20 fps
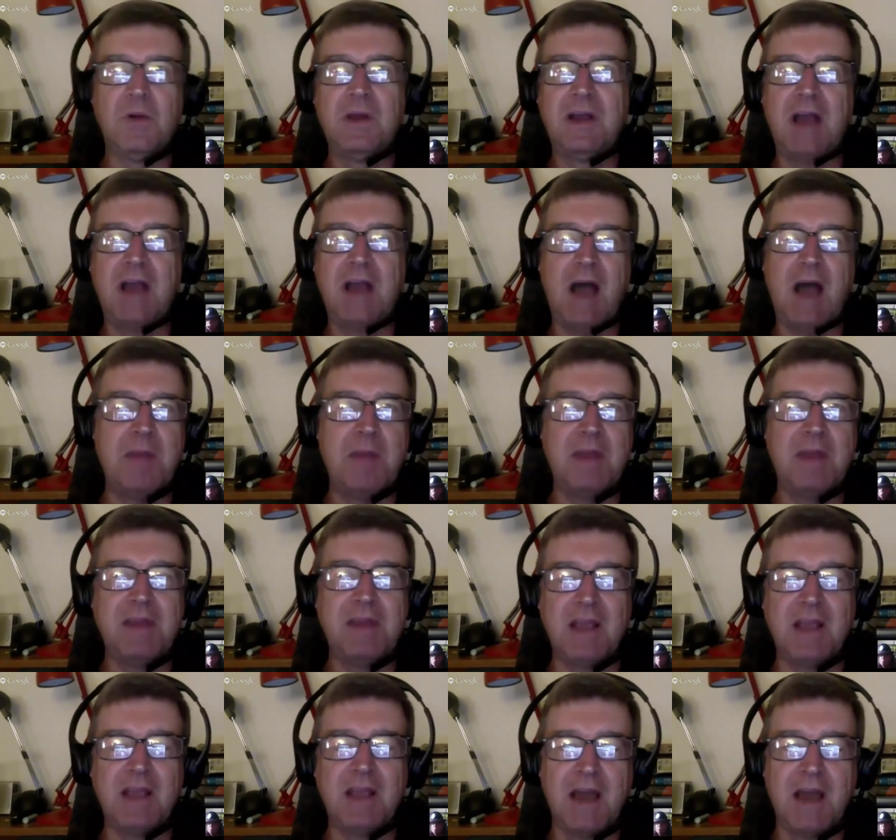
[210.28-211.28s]

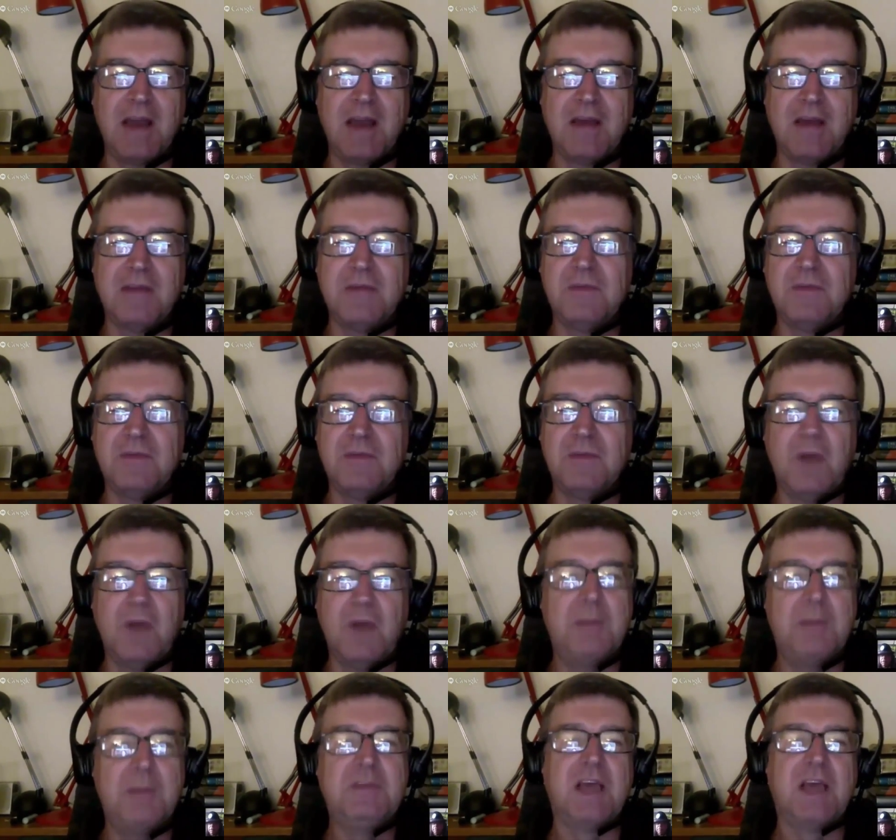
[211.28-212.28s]
commenting on a
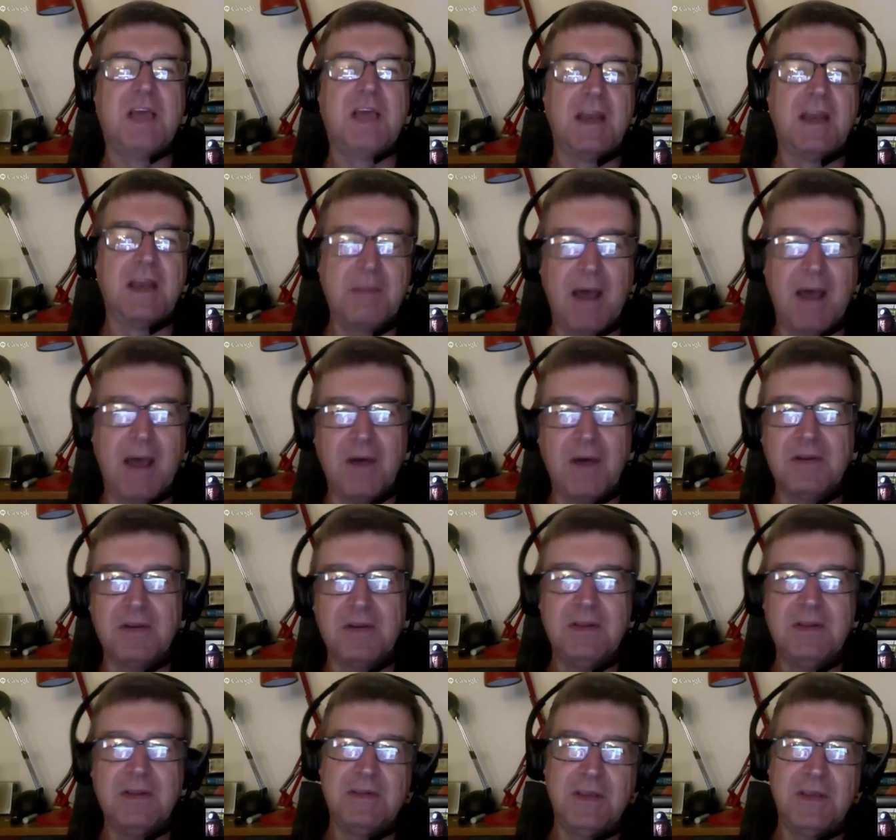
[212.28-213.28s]
website about
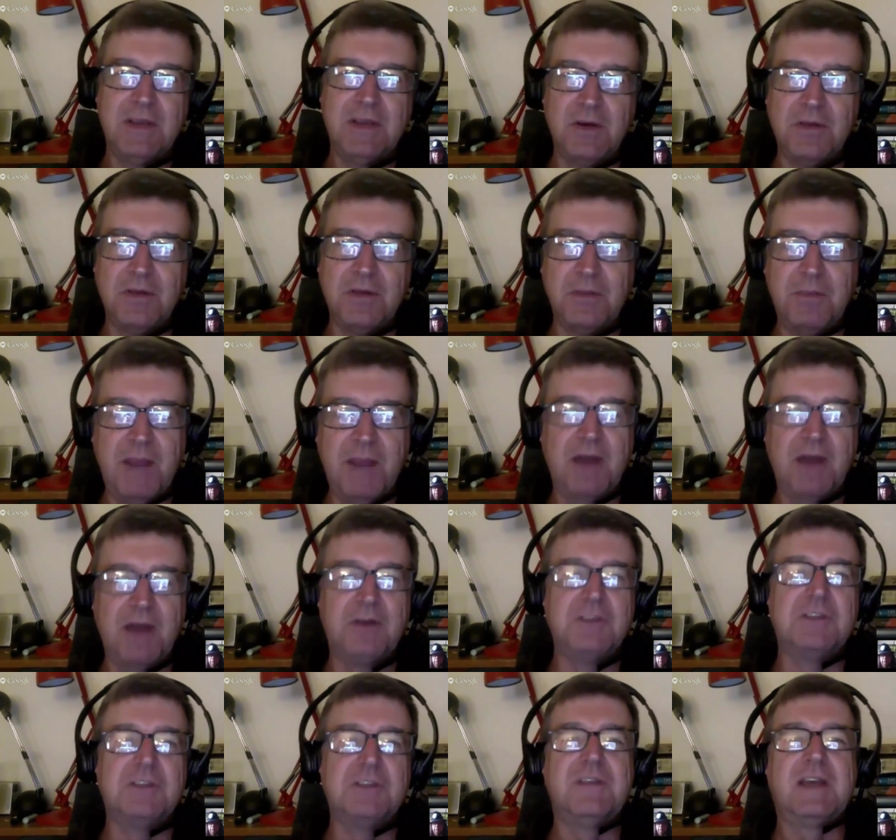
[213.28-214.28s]
the
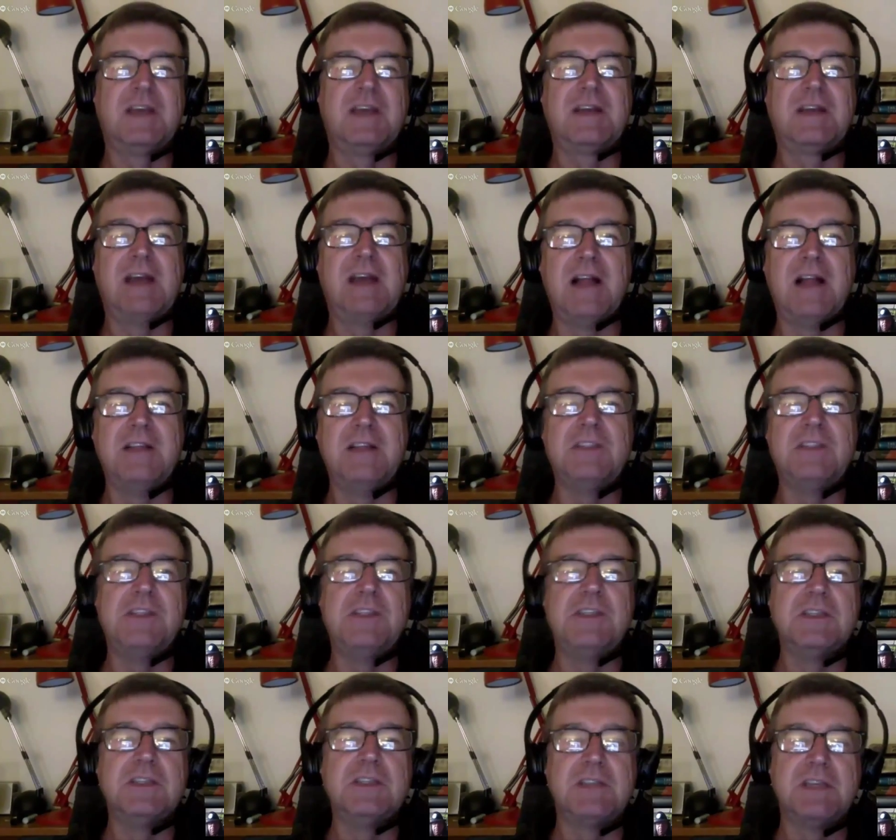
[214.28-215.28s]
perils of technology
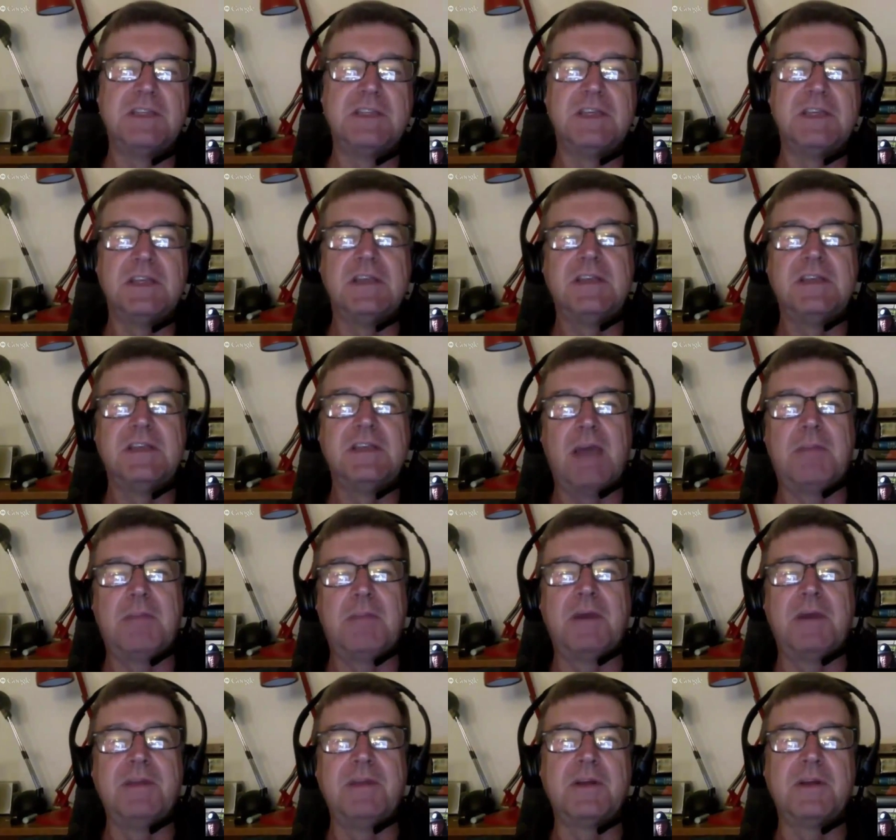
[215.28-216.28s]
as they sit and tap
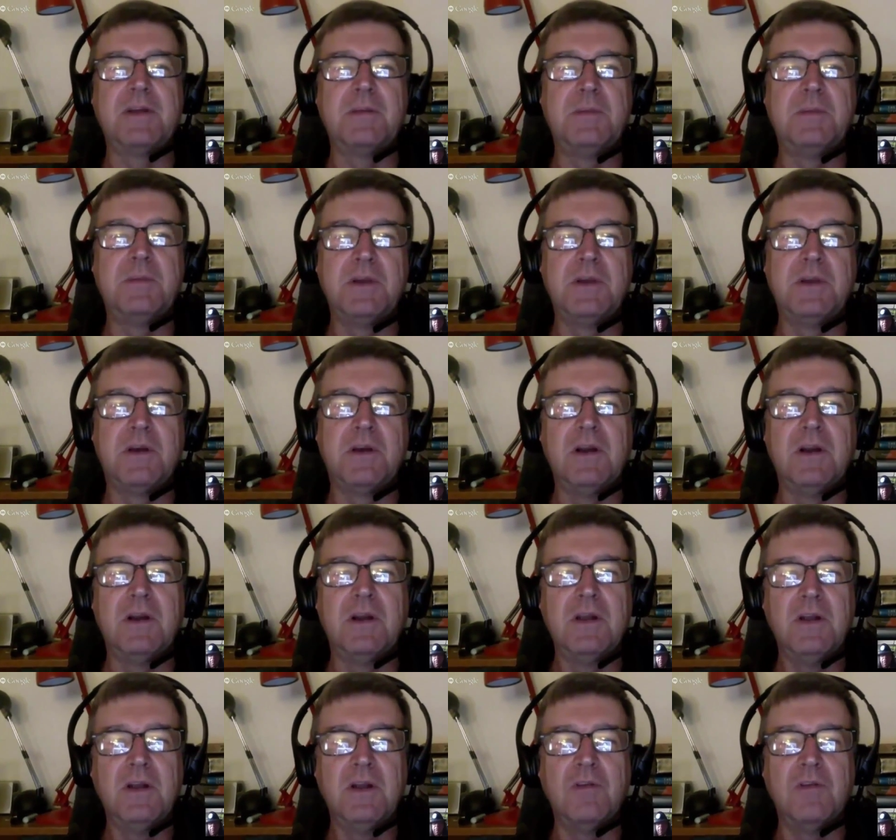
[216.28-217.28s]
on their computer
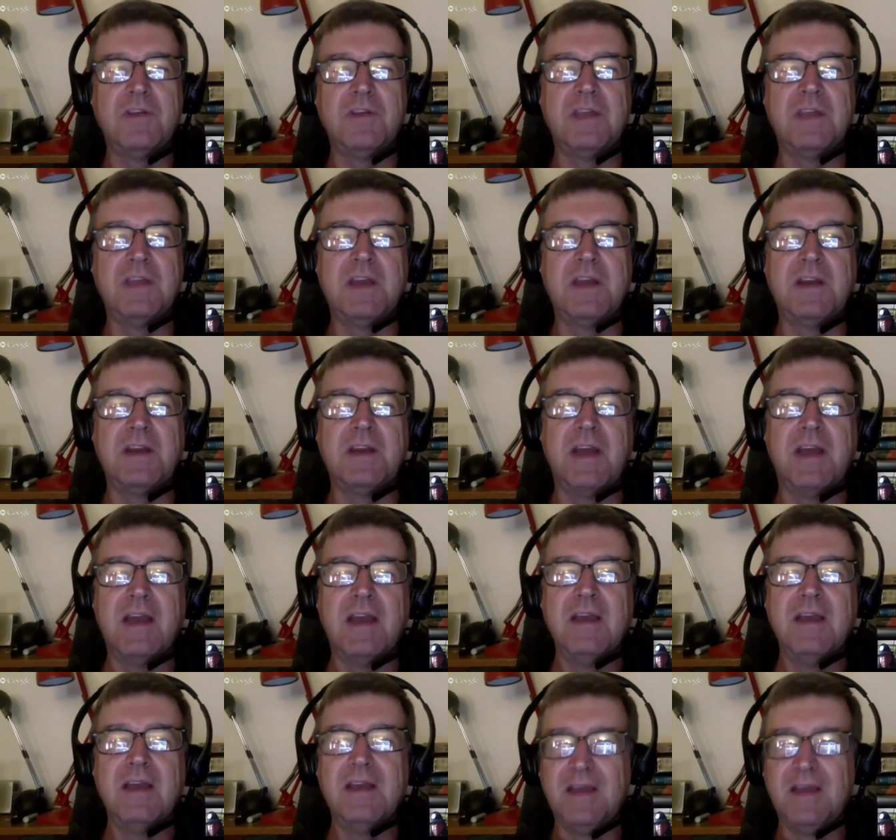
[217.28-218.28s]
over the internet,
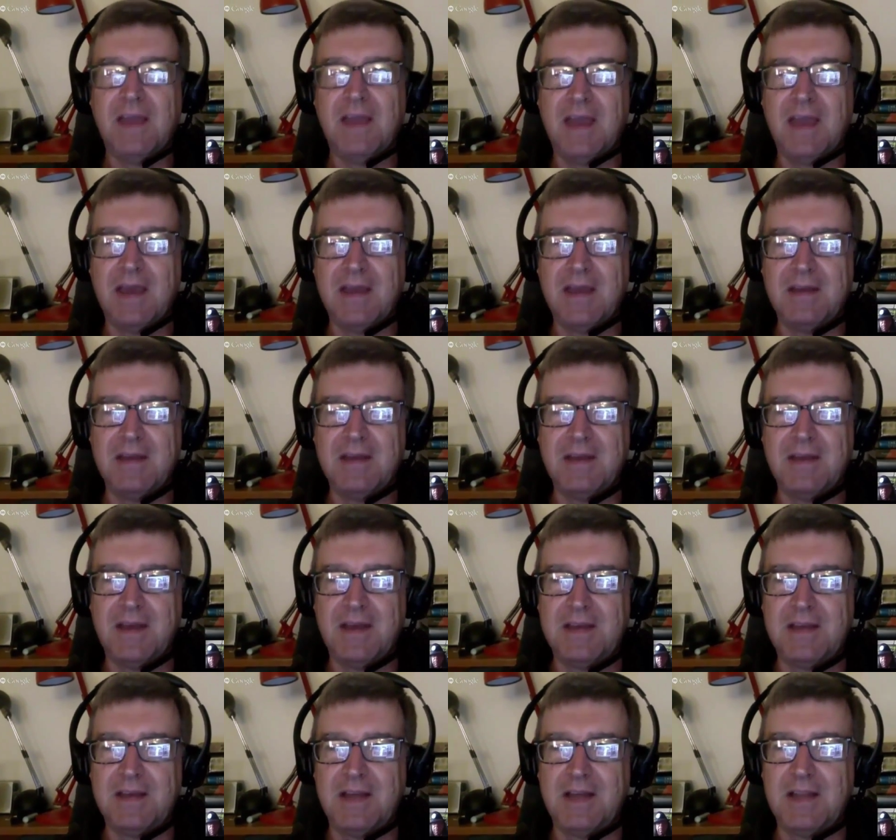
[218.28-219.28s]
and
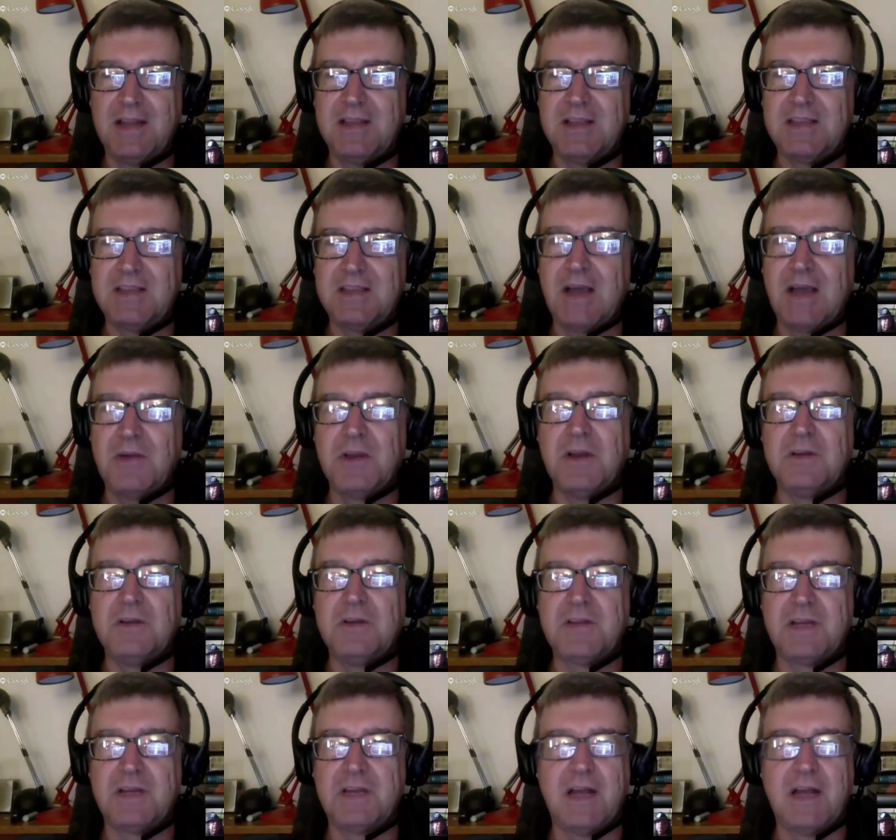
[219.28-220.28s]
tell us how
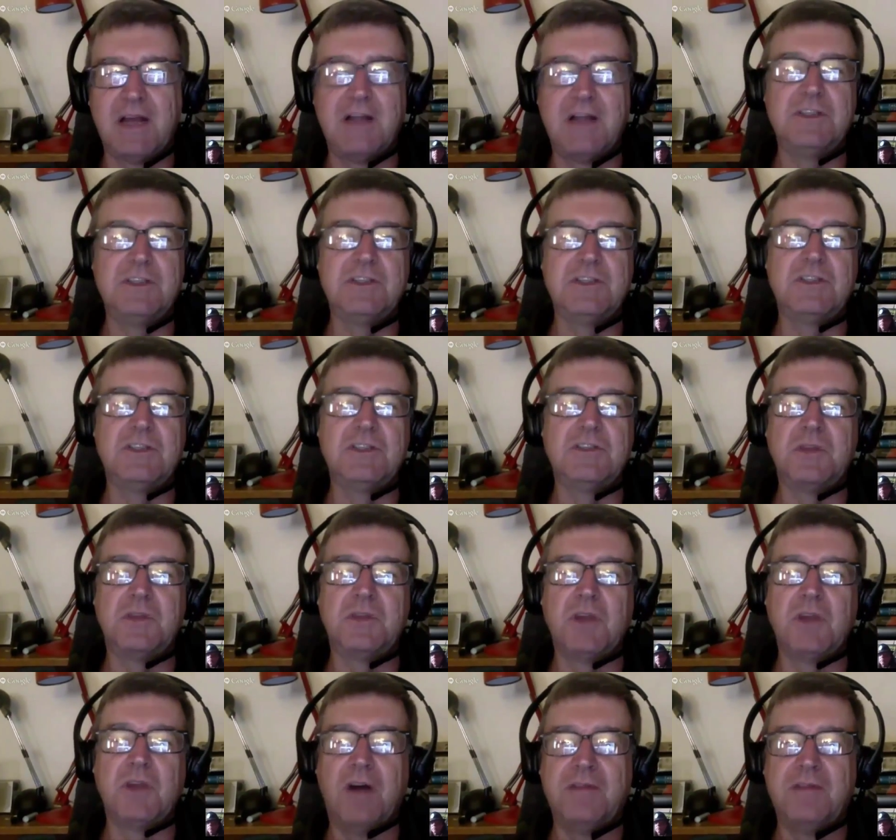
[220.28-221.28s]
technology is this really
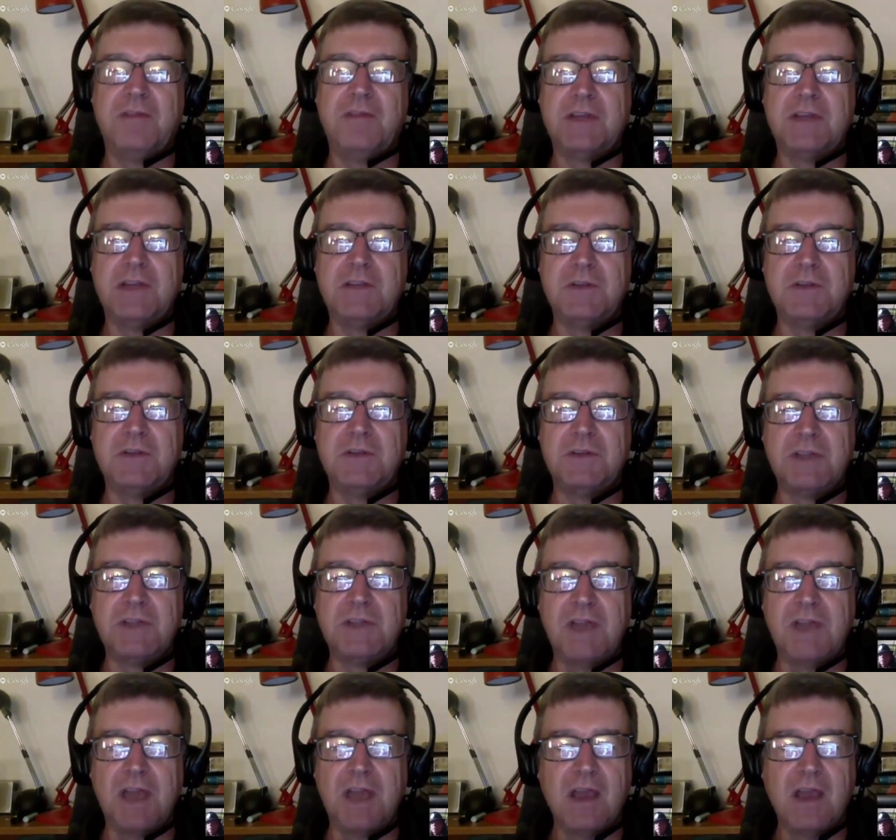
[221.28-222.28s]
awful, dangerous
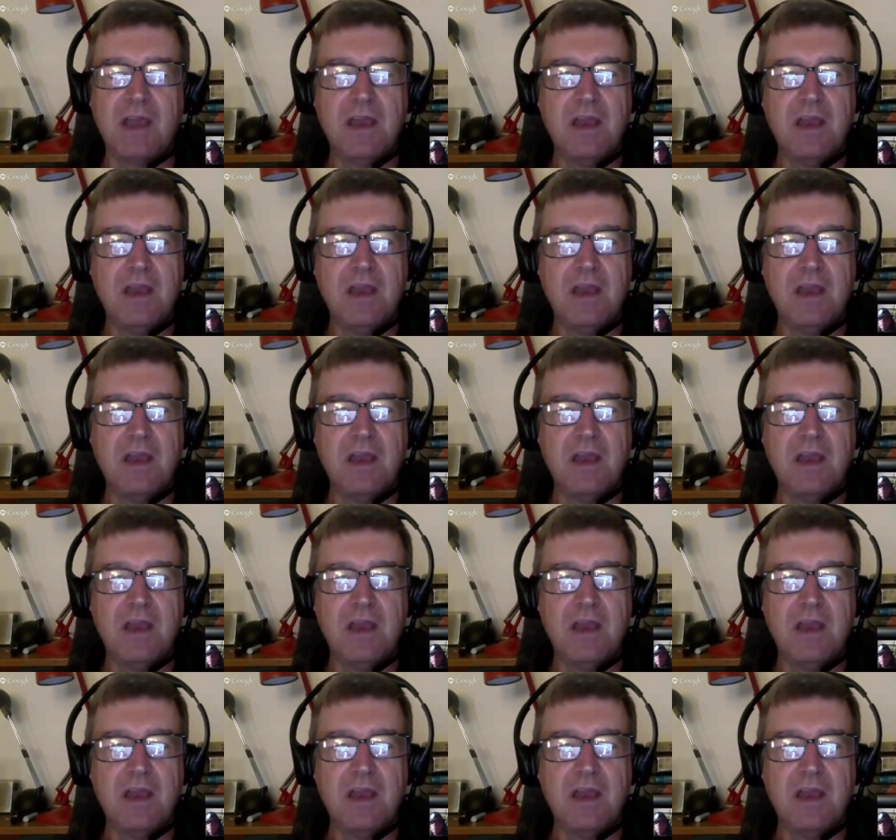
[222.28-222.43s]
thing,